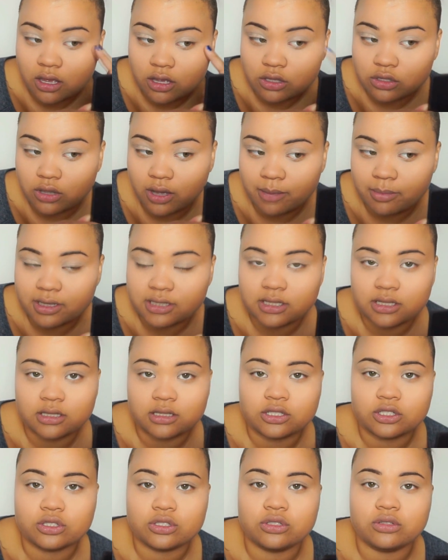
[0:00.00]
So I basically
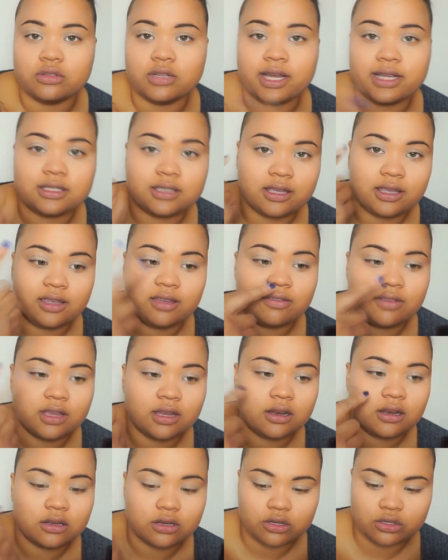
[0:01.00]
just do that to
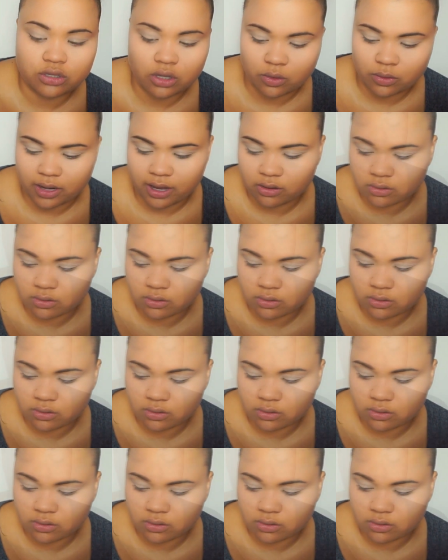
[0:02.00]
even the tone out.